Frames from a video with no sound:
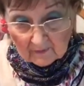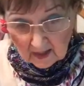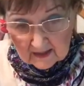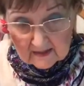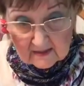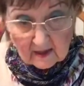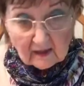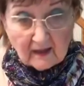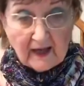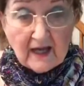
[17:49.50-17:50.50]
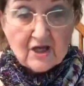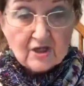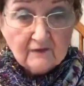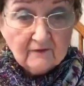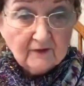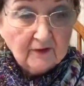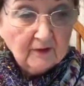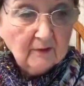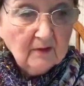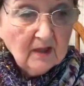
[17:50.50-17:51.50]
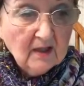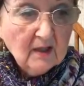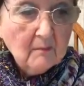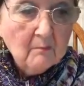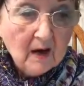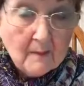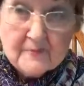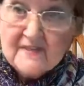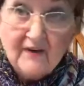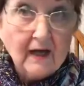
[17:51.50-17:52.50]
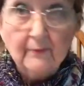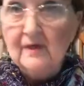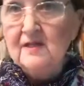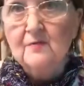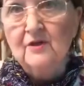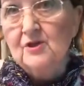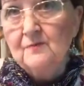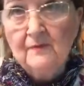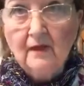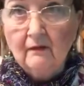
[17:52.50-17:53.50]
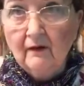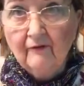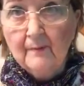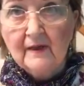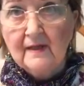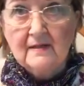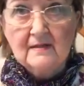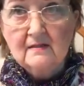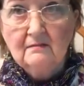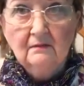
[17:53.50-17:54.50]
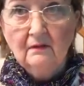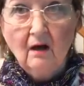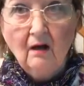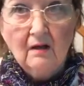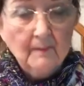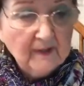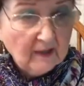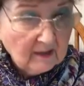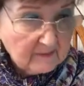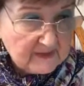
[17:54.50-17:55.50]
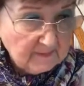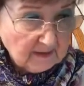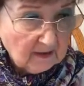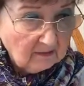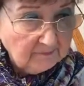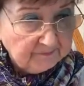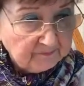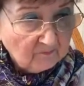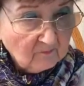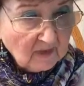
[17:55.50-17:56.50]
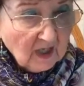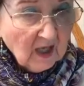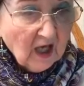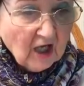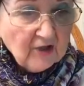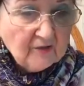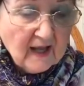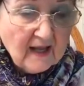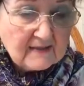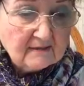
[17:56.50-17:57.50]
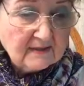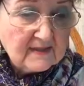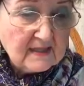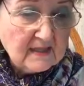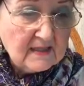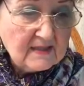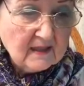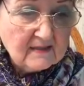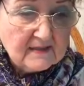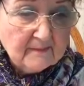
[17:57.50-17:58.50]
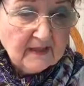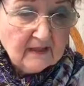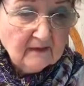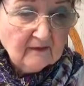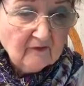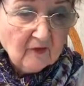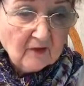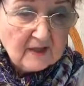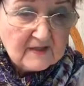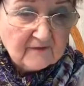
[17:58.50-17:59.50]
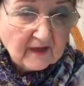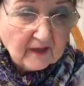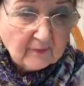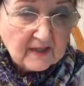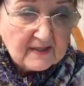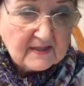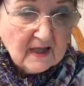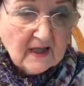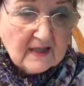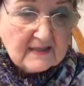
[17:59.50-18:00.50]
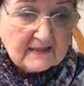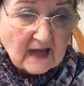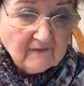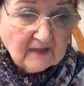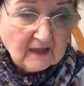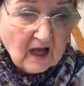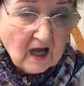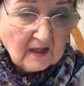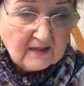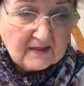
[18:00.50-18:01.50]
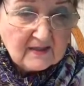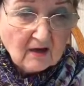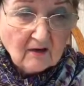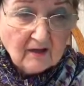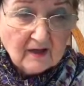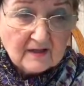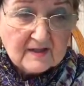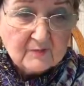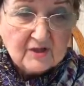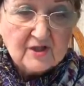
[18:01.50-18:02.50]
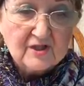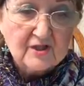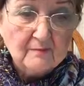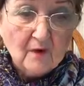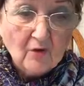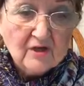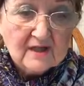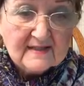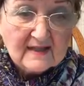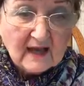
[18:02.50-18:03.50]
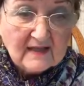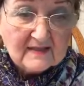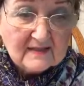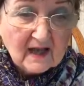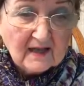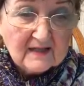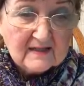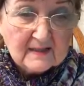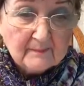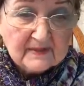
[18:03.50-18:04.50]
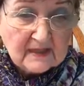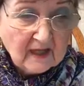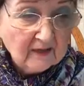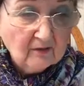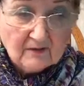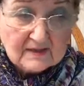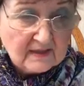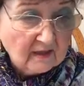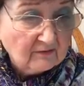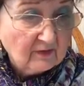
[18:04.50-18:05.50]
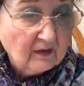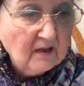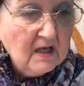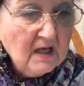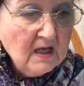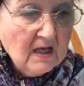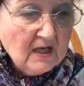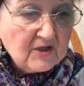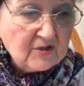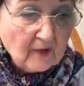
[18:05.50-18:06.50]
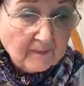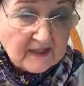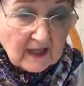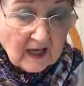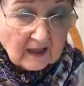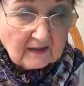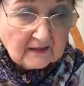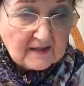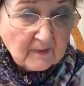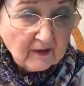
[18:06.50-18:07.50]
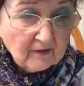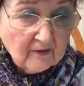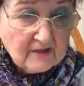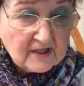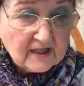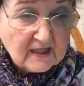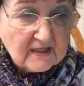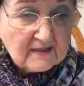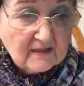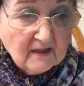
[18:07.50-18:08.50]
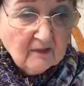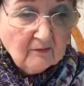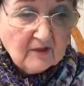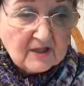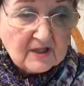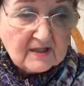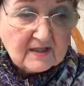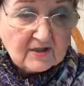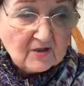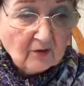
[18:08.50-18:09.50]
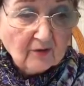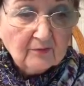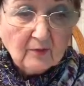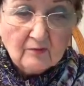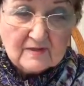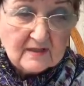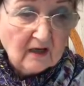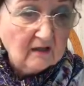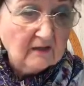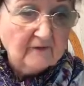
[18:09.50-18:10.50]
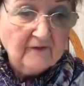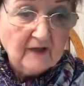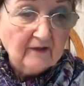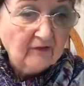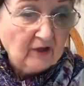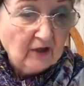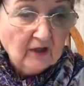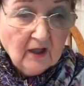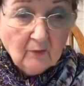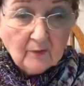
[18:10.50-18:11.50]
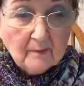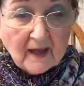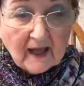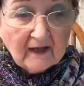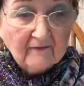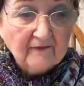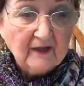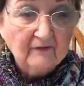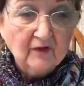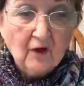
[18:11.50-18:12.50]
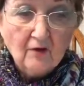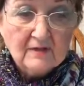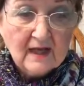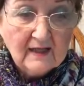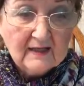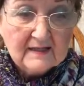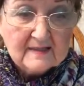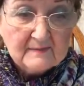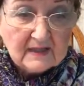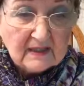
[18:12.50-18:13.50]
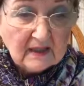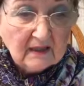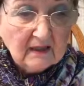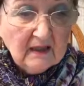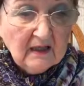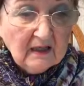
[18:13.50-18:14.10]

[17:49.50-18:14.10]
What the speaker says: that's the Asian flu, mumps virus, which, everybody's all up in arms about, Newcastle disease, Semicophoros virus, Staphylococcus aureus, which pneumonia, sinusitis, impetigo, etc., Streptococcus pyogenes, which is the sore throat, scarlet fever, rheumatic fever, otitis media,